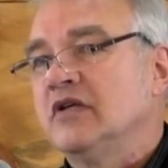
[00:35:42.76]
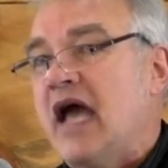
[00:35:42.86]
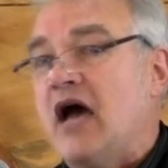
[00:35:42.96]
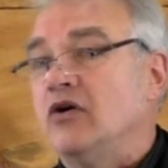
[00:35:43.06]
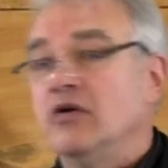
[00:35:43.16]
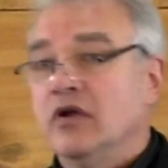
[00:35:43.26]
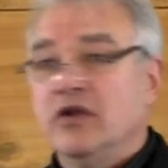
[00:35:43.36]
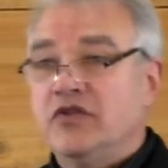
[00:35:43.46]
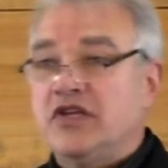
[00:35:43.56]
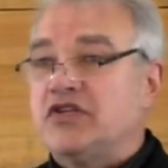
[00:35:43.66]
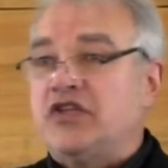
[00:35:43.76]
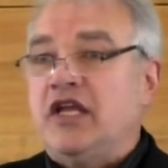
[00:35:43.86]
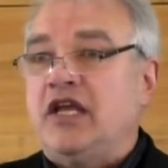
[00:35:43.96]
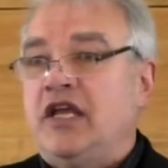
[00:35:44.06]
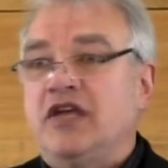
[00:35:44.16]
How this
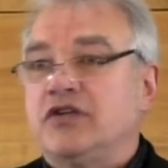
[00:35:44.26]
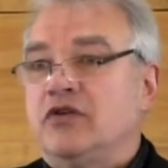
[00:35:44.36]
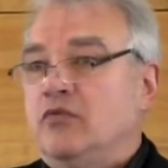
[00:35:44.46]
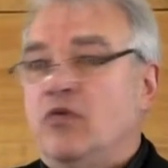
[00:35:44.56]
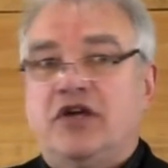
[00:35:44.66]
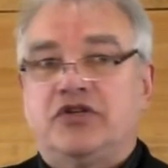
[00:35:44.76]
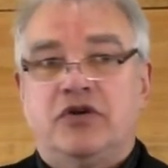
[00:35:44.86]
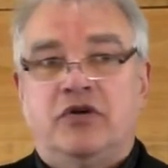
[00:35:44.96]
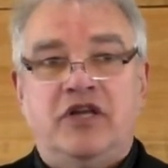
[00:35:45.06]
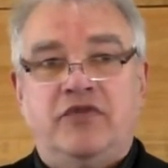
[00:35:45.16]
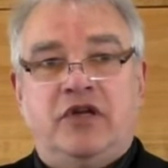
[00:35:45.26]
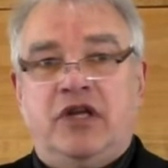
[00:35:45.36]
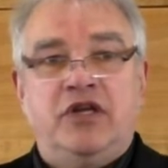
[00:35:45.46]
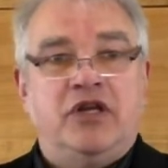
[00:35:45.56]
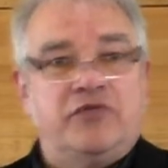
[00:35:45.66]
thinking isn't Western, even
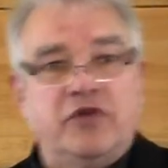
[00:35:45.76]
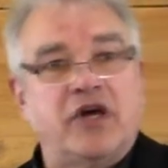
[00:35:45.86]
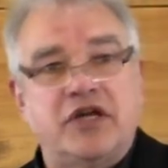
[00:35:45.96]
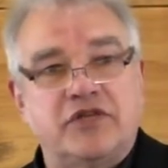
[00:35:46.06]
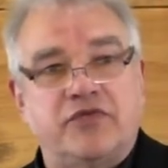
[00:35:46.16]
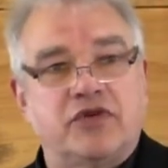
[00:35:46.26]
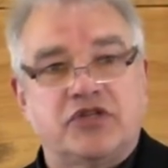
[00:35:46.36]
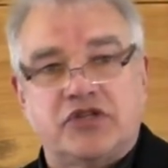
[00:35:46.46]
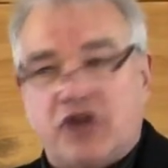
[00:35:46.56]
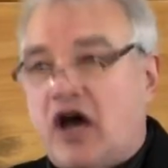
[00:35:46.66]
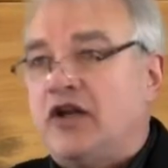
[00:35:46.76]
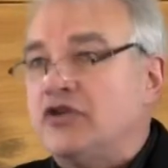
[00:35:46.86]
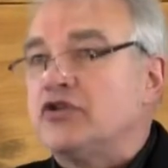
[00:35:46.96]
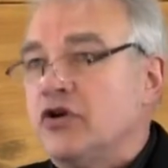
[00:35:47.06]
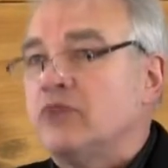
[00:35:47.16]
Indian philosophers thought
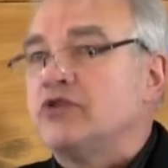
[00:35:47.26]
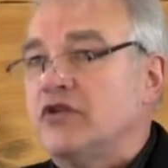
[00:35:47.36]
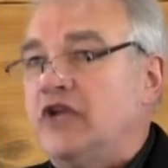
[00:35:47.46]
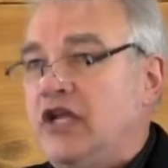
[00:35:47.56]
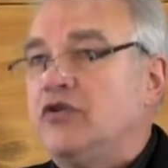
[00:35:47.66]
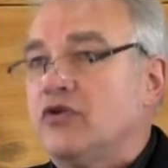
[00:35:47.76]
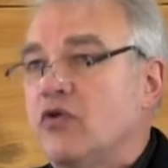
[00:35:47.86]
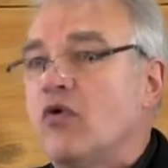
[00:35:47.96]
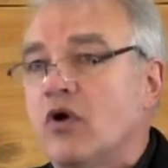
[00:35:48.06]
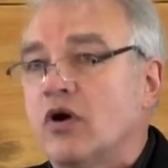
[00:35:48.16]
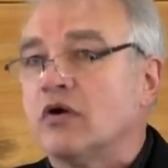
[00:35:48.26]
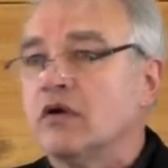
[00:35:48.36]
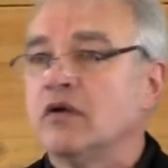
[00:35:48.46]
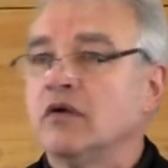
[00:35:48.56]
in terms of either or.